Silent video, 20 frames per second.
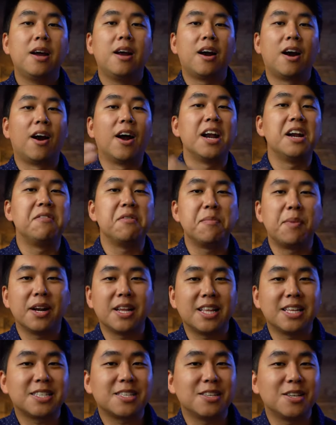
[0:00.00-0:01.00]
All right, everybody,
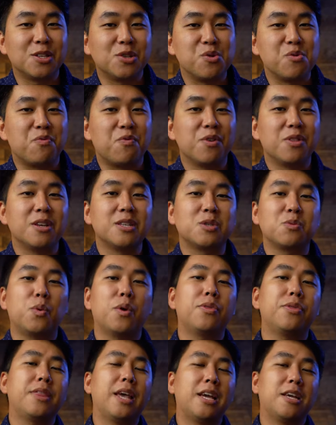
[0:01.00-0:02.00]
that's gonna do it for this
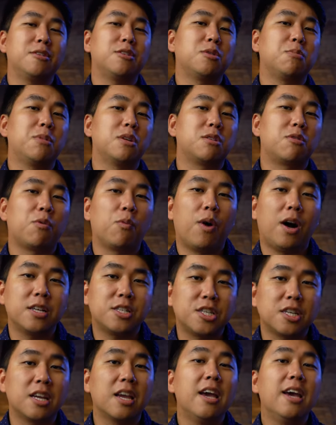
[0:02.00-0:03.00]
one. Thank you so much for
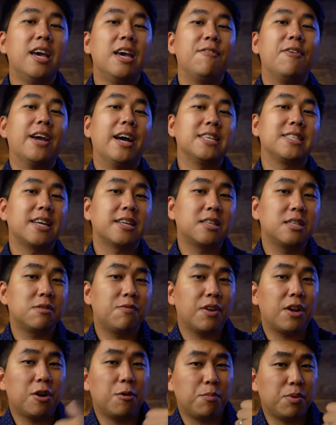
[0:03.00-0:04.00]
watching. If you guys like this
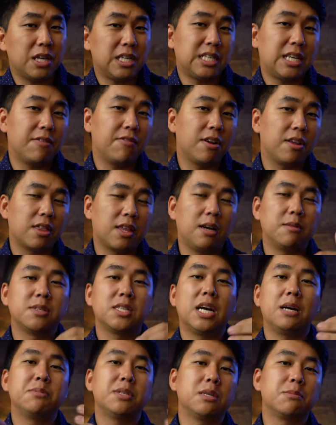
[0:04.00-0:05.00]
video, please give it a thumbs
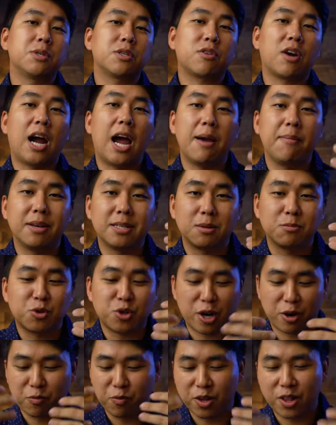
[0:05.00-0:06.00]
up, subscribe, as I'm
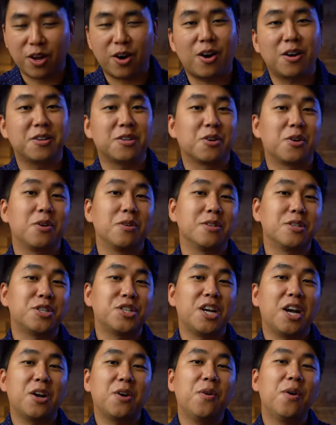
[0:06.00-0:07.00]
trying really hard to grow this
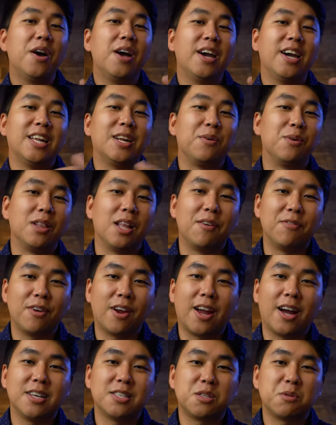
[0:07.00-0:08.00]
channel, and I would love your
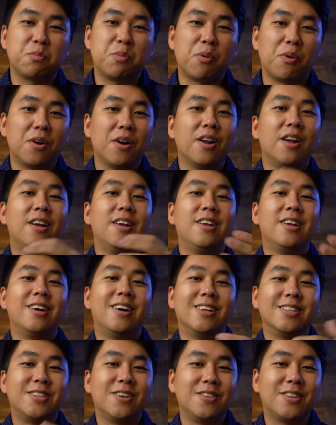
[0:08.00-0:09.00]
guys' support.
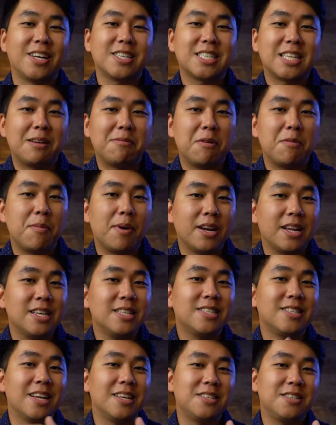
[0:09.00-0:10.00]
Until next time, everybody,
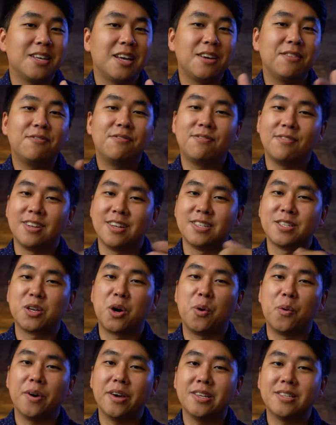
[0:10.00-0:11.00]
stay safe, and as
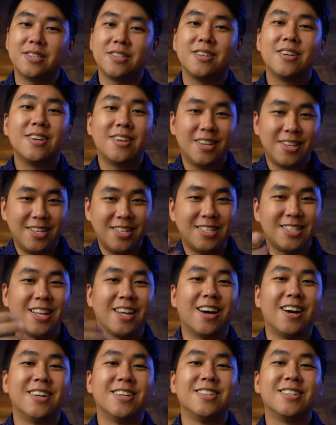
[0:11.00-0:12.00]
always, stay
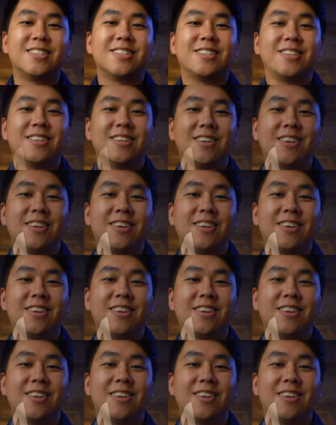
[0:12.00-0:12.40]
honest.